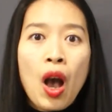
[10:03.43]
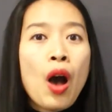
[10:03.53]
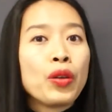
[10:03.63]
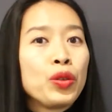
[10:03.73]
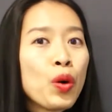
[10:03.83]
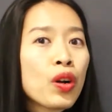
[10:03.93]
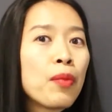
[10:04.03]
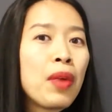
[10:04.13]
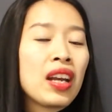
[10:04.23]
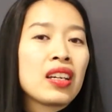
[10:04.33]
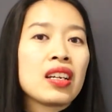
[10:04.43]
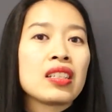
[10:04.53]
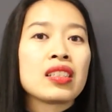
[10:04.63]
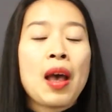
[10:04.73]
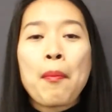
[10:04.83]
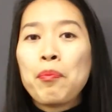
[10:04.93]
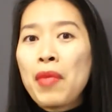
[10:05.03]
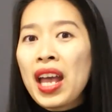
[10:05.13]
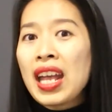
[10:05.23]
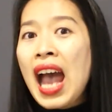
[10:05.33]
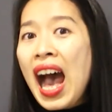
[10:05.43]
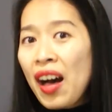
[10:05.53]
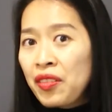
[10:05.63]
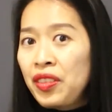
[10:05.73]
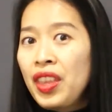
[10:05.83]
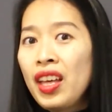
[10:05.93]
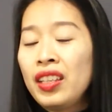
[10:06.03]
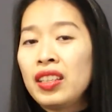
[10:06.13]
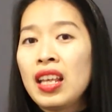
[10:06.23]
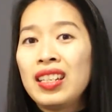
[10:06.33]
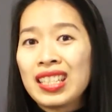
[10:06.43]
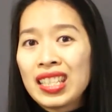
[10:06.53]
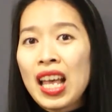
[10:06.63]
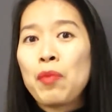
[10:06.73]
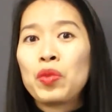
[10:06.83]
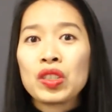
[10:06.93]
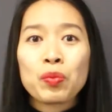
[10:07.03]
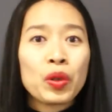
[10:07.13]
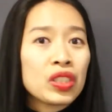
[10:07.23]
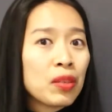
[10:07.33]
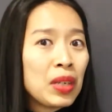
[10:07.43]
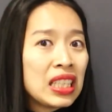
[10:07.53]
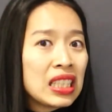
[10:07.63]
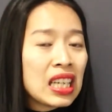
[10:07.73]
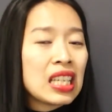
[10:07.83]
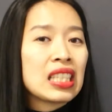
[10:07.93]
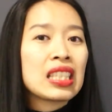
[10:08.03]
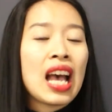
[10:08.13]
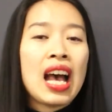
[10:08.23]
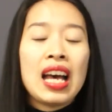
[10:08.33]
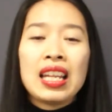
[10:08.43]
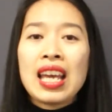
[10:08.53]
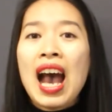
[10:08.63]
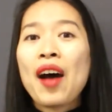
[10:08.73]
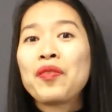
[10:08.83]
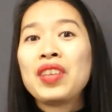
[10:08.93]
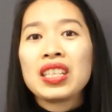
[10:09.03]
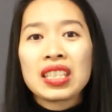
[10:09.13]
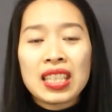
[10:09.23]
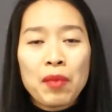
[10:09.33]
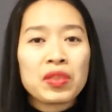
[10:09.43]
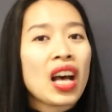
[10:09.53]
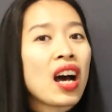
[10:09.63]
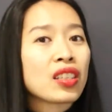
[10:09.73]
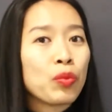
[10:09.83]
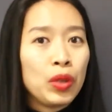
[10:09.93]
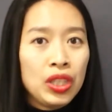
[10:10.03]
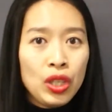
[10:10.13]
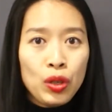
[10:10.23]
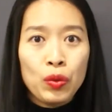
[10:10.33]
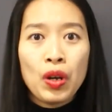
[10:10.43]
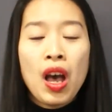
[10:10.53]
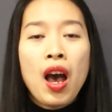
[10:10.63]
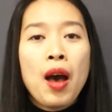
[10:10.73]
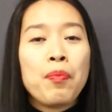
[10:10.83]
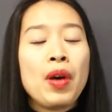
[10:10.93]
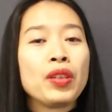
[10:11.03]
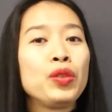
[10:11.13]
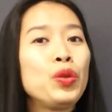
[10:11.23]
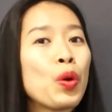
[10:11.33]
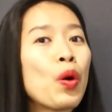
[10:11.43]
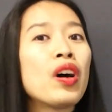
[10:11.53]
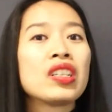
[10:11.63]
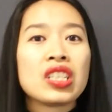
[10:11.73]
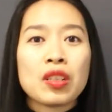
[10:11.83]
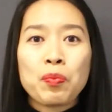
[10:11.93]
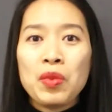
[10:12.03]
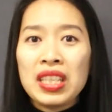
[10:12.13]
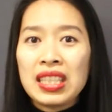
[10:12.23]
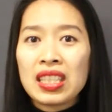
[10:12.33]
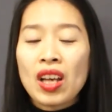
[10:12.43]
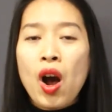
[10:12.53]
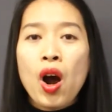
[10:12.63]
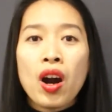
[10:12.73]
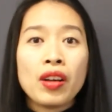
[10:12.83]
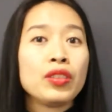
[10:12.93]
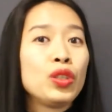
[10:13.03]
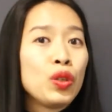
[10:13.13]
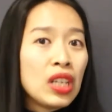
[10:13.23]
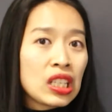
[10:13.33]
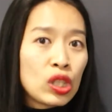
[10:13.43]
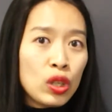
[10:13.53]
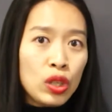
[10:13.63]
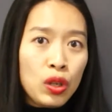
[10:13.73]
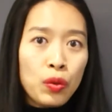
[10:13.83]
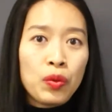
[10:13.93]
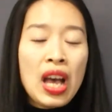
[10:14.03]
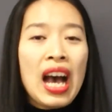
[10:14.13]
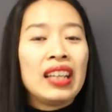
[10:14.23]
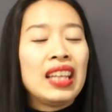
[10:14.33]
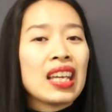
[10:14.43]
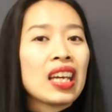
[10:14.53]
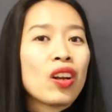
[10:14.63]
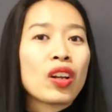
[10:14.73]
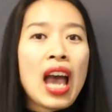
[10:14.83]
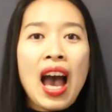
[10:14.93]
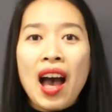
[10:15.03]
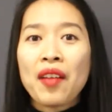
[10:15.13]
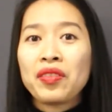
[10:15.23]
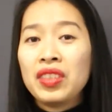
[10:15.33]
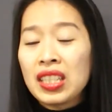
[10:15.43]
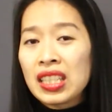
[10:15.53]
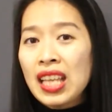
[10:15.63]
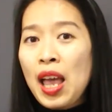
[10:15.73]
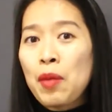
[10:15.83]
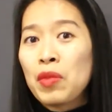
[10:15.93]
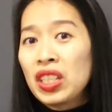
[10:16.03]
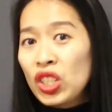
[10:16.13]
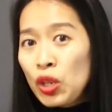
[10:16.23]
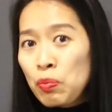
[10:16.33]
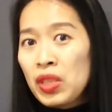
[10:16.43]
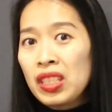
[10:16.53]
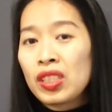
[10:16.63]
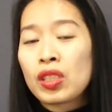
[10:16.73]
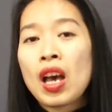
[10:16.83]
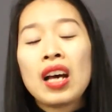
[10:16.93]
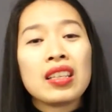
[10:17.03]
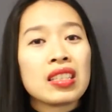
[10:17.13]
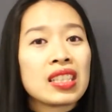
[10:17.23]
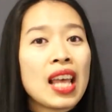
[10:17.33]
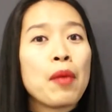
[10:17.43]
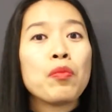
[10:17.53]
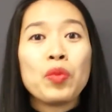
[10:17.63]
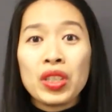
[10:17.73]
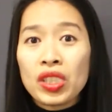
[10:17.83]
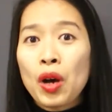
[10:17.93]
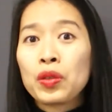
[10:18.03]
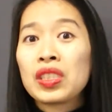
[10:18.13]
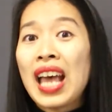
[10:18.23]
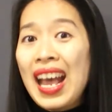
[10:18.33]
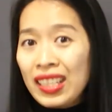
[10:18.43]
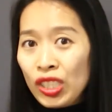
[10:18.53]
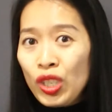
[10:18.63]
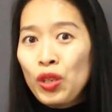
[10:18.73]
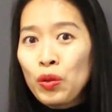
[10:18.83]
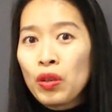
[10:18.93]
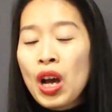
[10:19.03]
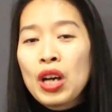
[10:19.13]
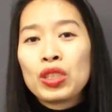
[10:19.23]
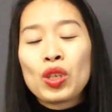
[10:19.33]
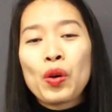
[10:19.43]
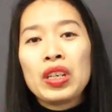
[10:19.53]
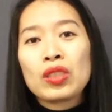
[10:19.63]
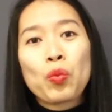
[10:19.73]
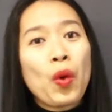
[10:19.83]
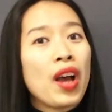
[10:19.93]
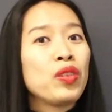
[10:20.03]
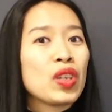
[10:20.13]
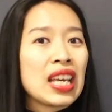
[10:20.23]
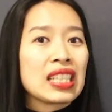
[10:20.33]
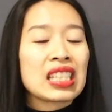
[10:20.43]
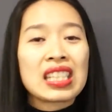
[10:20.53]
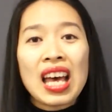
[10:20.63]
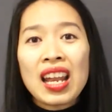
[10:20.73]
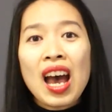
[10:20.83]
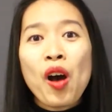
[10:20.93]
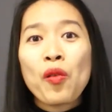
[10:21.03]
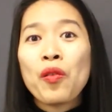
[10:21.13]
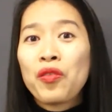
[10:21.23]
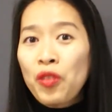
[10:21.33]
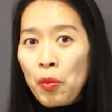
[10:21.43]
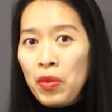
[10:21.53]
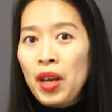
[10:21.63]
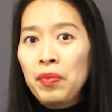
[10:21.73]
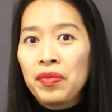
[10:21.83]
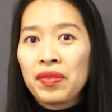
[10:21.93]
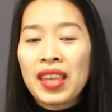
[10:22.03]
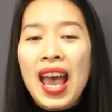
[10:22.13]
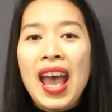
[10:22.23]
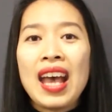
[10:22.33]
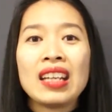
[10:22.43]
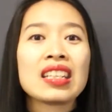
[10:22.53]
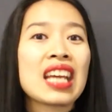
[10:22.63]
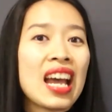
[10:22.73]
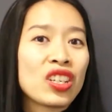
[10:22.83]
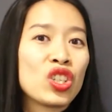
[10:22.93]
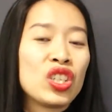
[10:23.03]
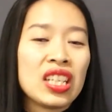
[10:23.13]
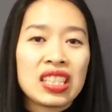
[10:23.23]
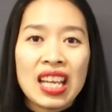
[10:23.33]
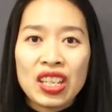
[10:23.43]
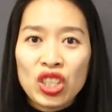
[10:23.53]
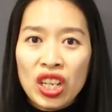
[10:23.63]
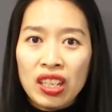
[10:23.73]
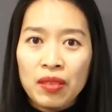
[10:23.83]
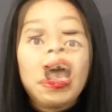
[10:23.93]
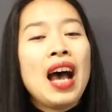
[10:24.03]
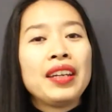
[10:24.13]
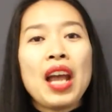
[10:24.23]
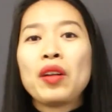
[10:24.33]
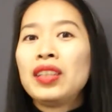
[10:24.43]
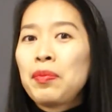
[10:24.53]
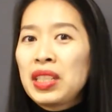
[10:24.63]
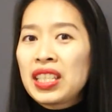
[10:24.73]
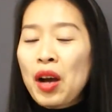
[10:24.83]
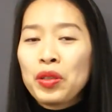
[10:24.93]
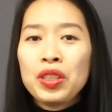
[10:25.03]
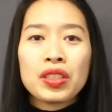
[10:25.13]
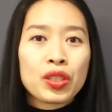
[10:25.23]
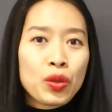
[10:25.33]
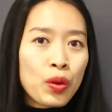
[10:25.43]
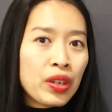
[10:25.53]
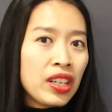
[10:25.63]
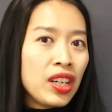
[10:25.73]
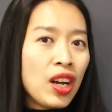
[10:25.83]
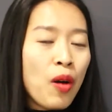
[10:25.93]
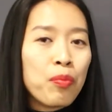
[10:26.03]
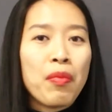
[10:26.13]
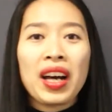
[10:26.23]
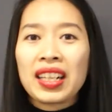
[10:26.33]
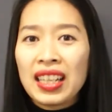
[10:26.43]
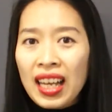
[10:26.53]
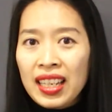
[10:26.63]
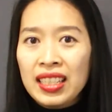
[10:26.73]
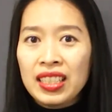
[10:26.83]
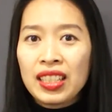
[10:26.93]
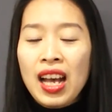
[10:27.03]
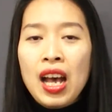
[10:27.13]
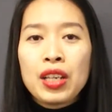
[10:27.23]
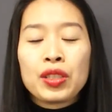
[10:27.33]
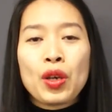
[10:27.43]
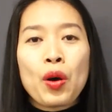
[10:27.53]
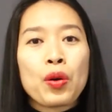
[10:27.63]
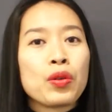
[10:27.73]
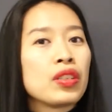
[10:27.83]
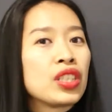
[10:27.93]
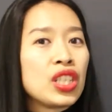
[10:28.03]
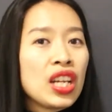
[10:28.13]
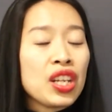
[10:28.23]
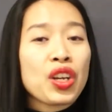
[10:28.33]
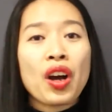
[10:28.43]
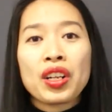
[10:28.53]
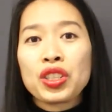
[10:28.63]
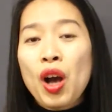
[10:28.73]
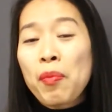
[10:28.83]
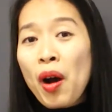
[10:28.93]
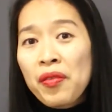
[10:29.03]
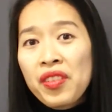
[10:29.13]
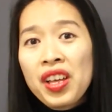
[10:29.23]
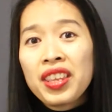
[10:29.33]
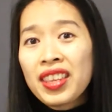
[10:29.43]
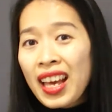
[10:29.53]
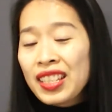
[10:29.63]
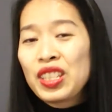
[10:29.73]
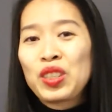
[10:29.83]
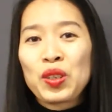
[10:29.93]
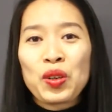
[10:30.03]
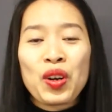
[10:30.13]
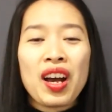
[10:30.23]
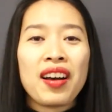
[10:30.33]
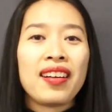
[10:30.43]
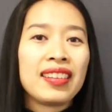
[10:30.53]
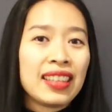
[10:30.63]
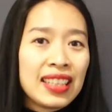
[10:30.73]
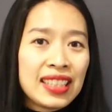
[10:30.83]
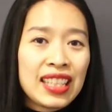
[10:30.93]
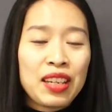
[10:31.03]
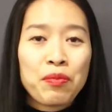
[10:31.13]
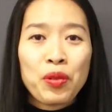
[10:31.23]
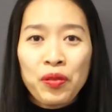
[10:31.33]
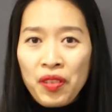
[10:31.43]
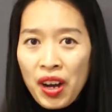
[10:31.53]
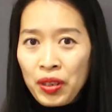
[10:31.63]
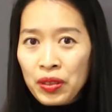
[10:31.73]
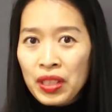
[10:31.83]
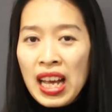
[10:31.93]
Your competitors may have done the same responsibilities, they have done the same tasks with you, but your achievements are unique to you. They cannot have the same achievements, the same results as you. So it's where you can stand out from them and catch the attention. Now let me tell you a story of my client. So she got a job offer thanks to her LinkedIn profile.